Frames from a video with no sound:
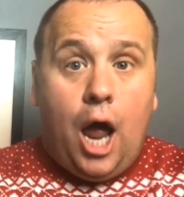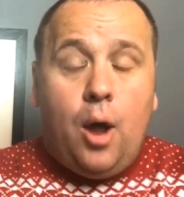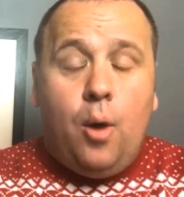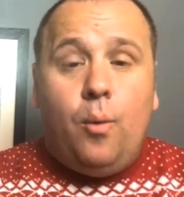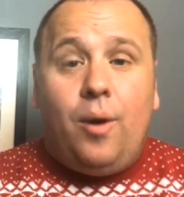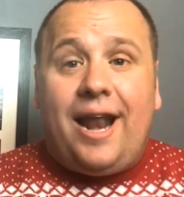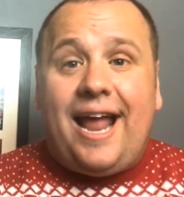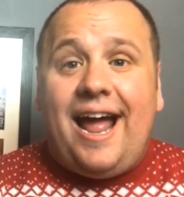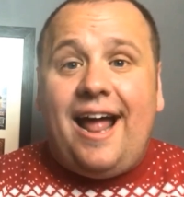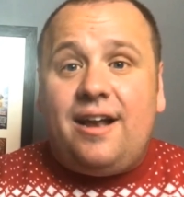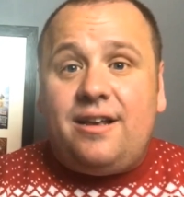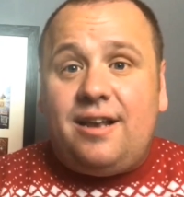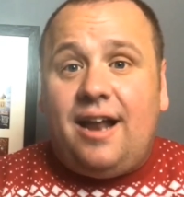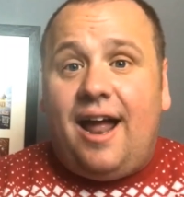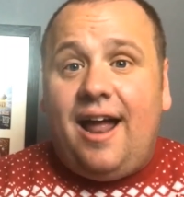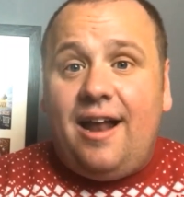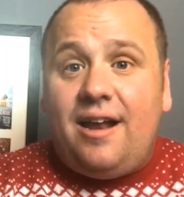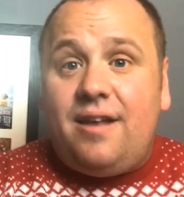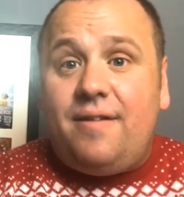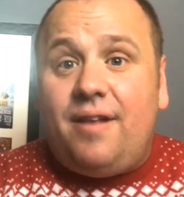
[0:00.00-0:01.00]
Well, I had
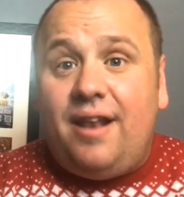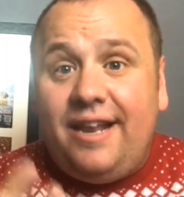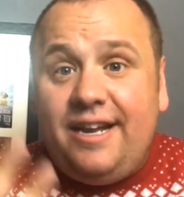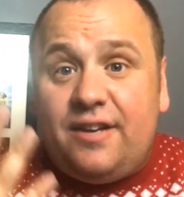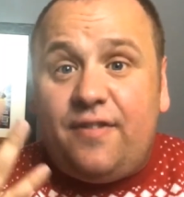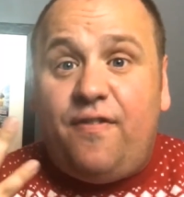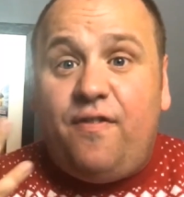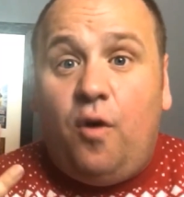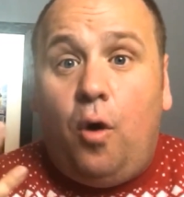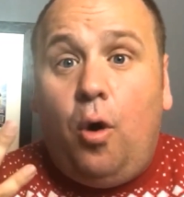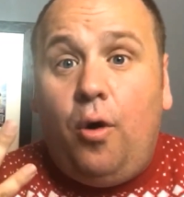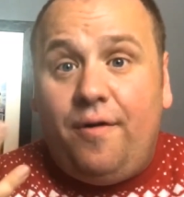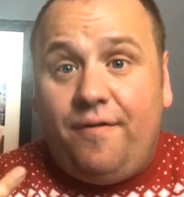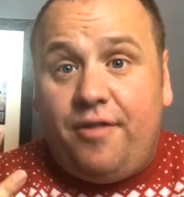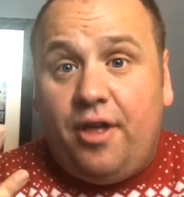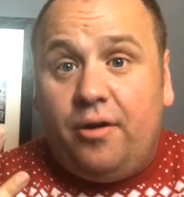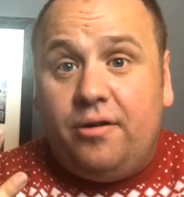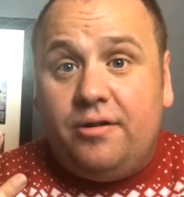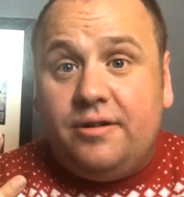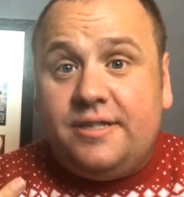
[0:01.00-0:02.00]
at least 4 of
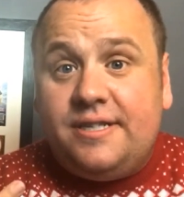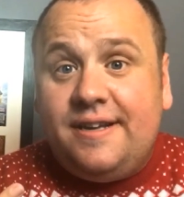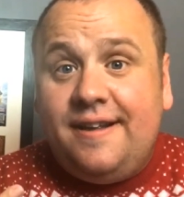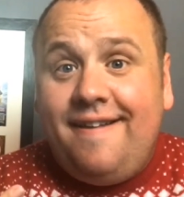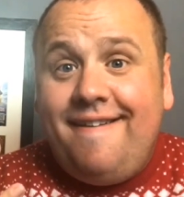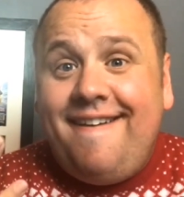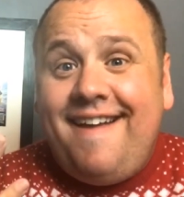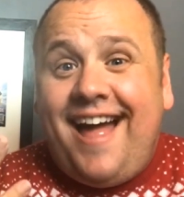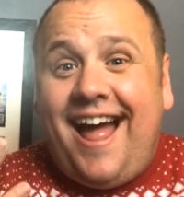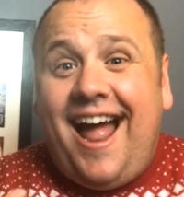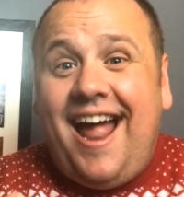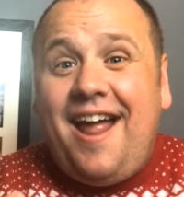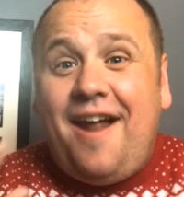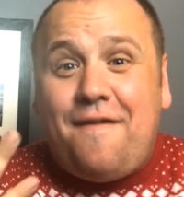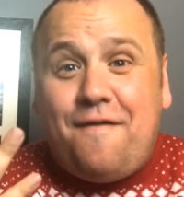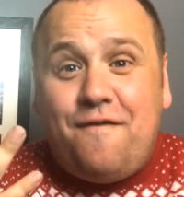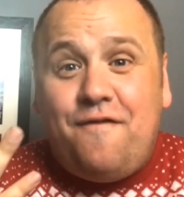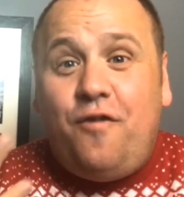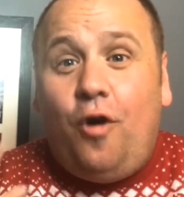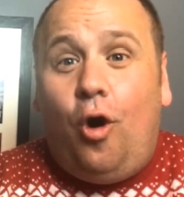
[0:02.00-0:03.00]
those. I had
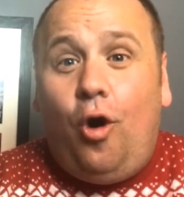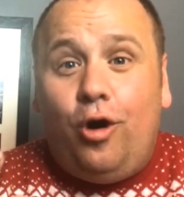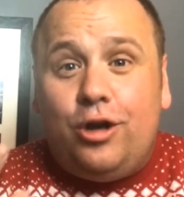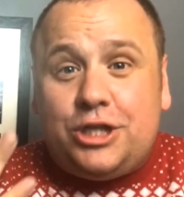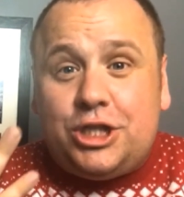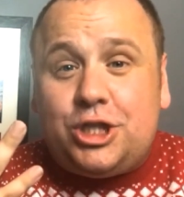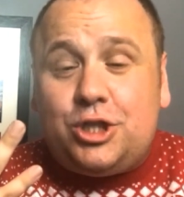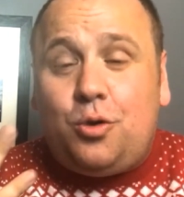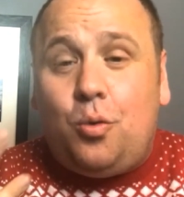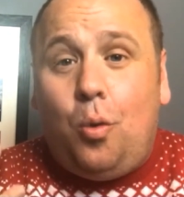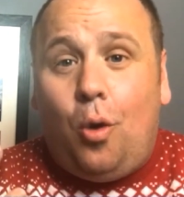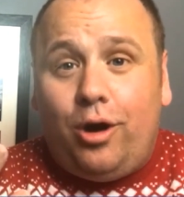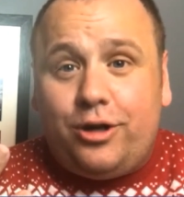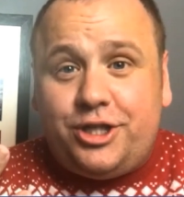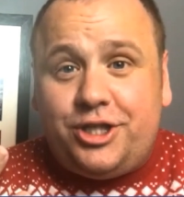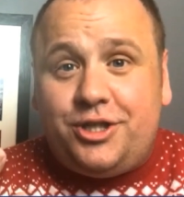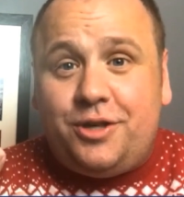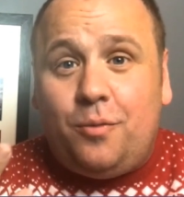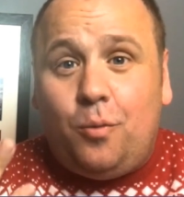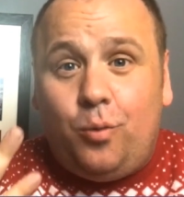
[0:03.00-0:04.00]
4
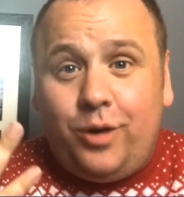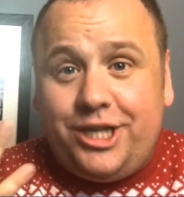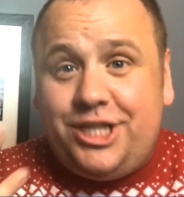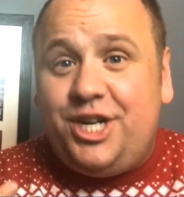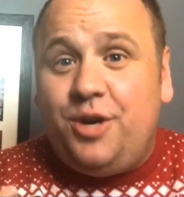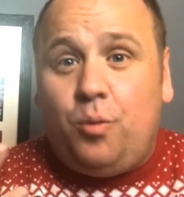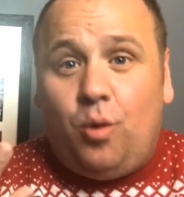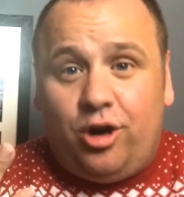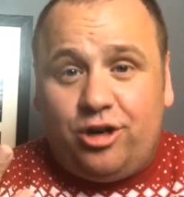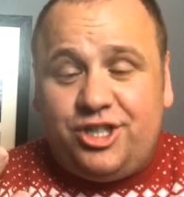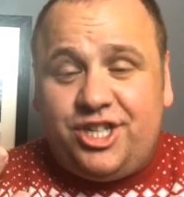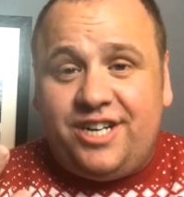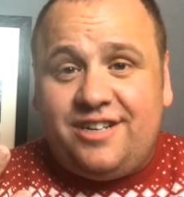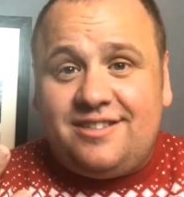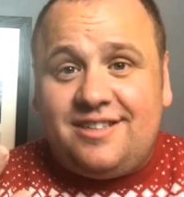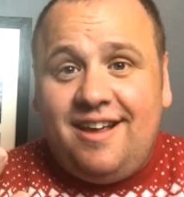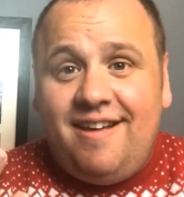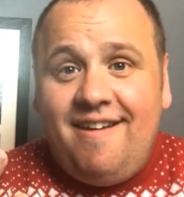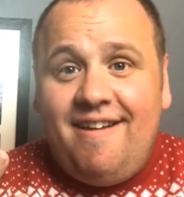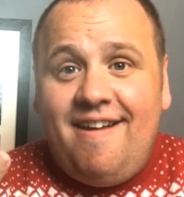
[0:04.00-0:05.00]
squashed Wishy-Washies,
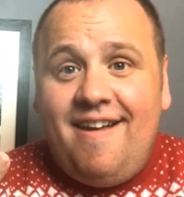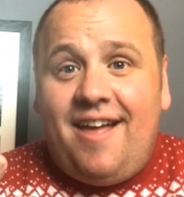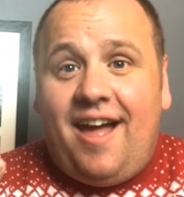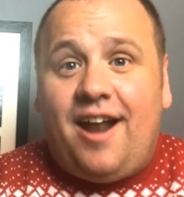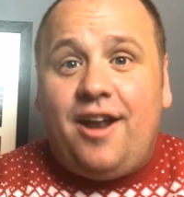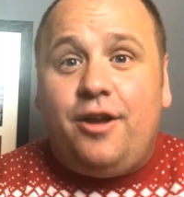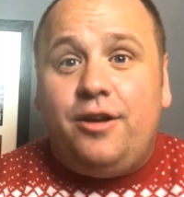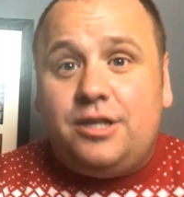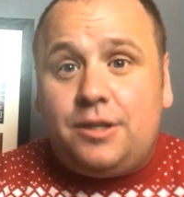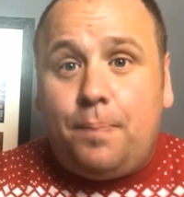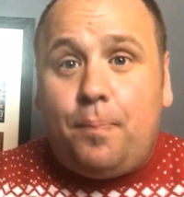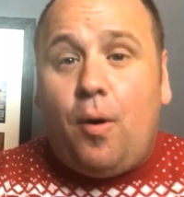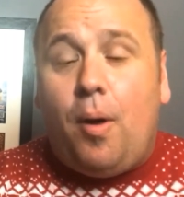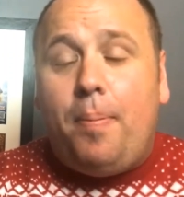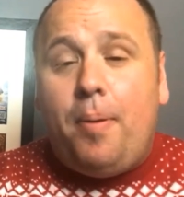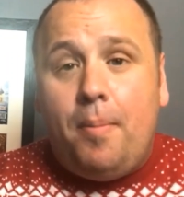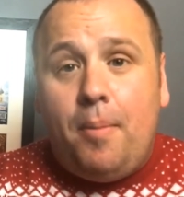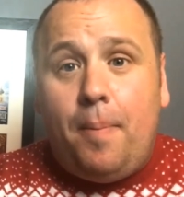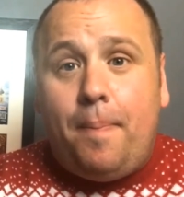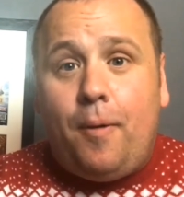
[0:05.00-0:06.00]
and I used to prop
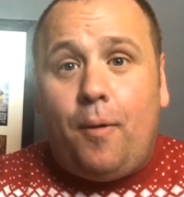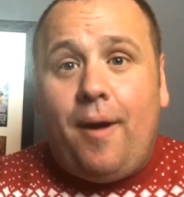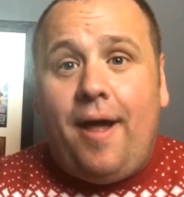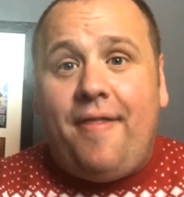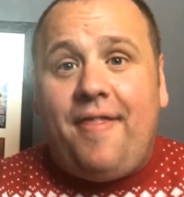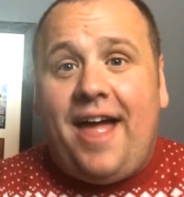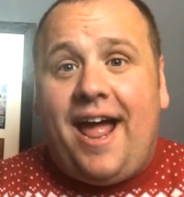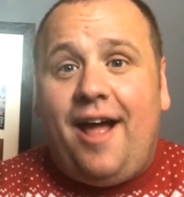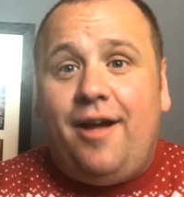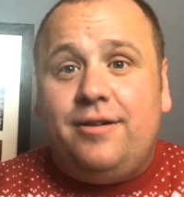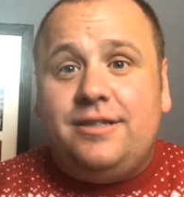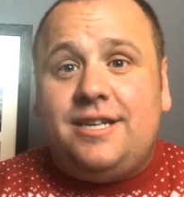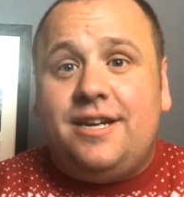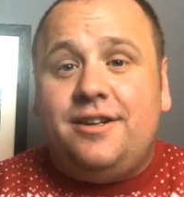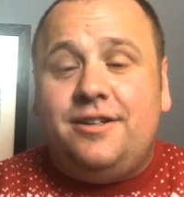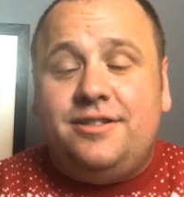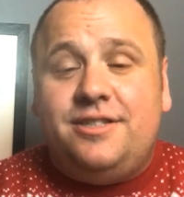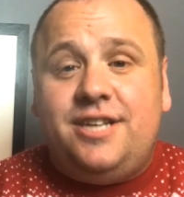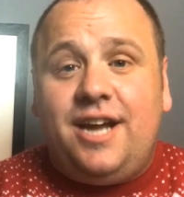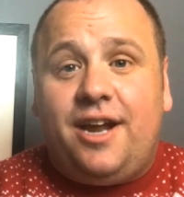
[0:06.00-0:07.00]
them up around the house,
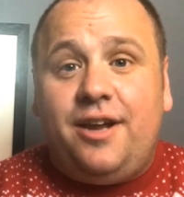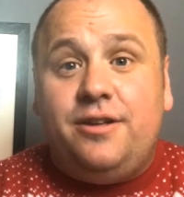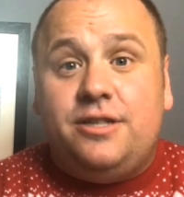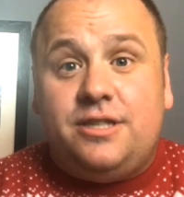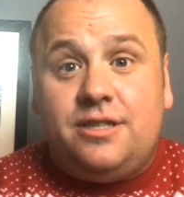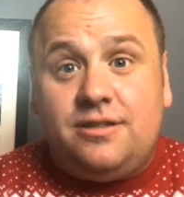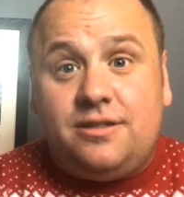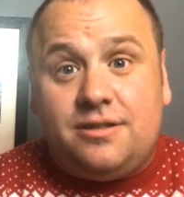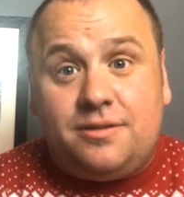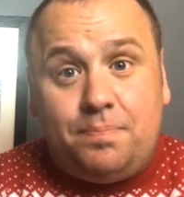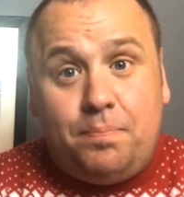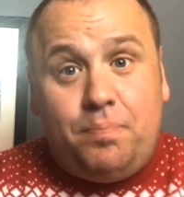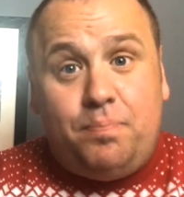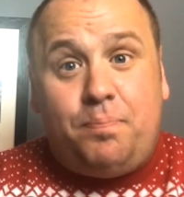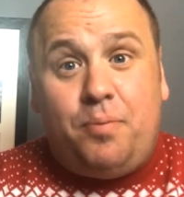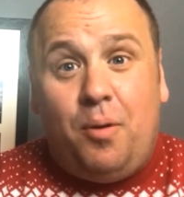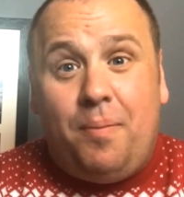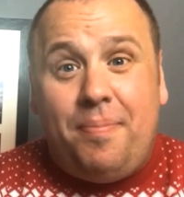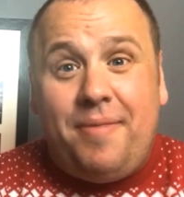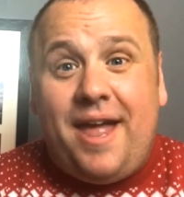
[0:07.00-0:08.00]
and I used to just
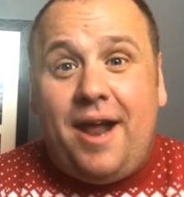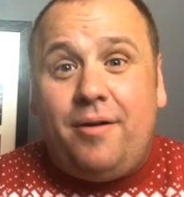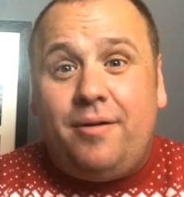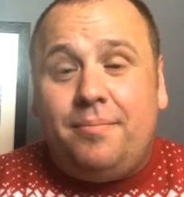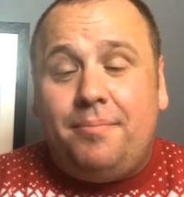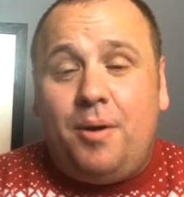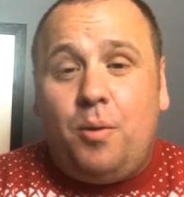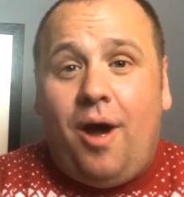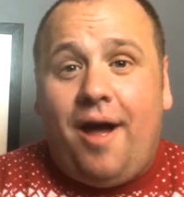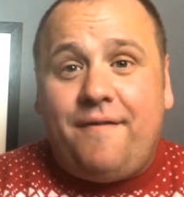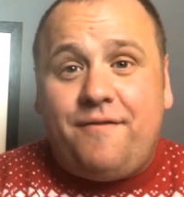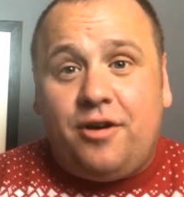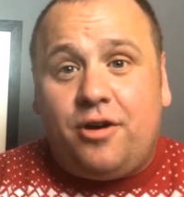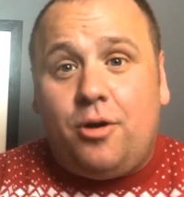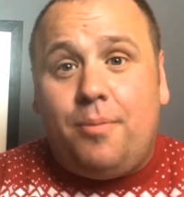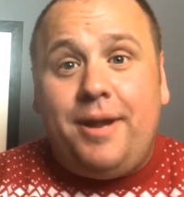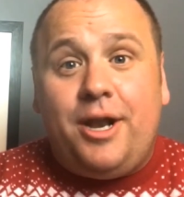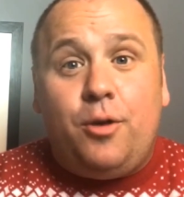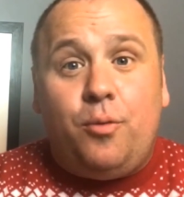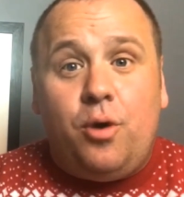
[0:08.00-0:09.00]
put them there, and my wife would
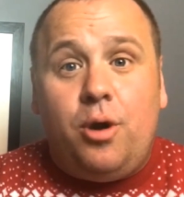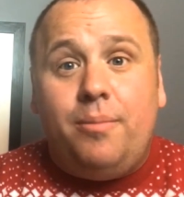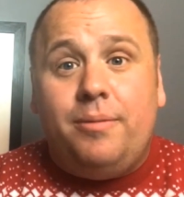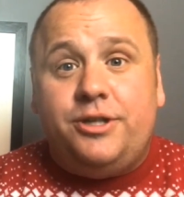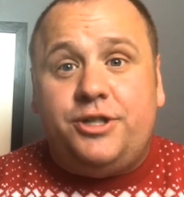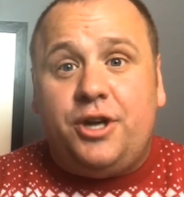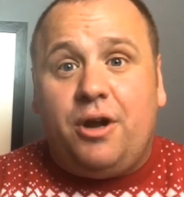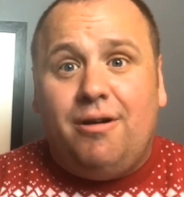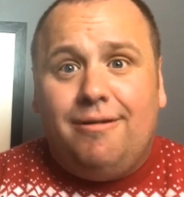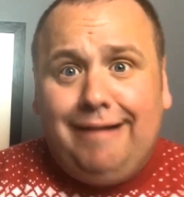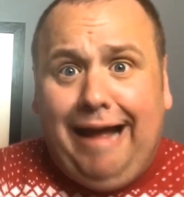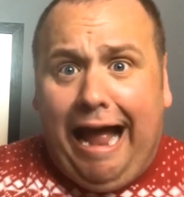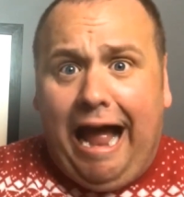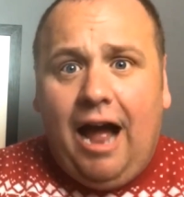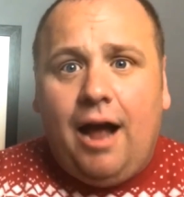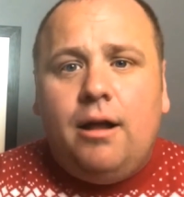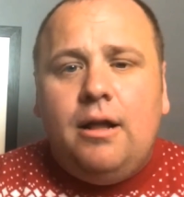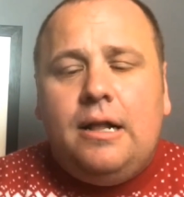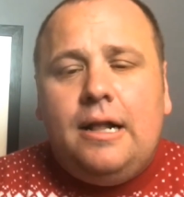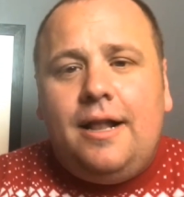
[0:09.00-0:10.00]
come in a room and she'd go,
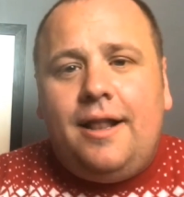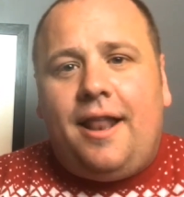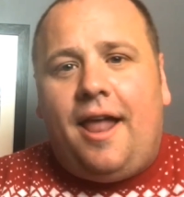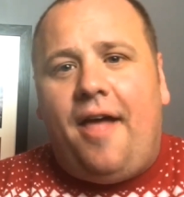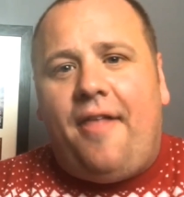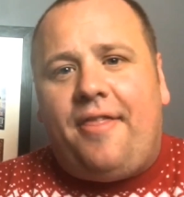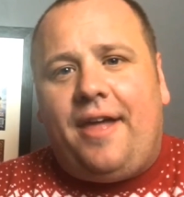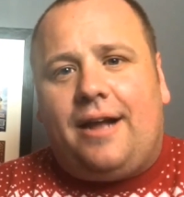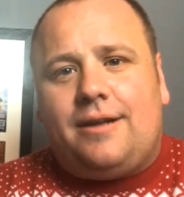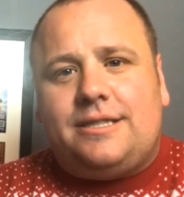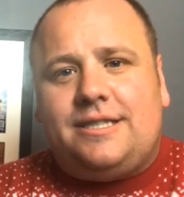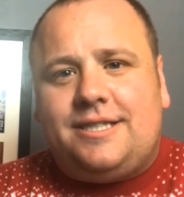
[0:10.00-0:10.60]
like that.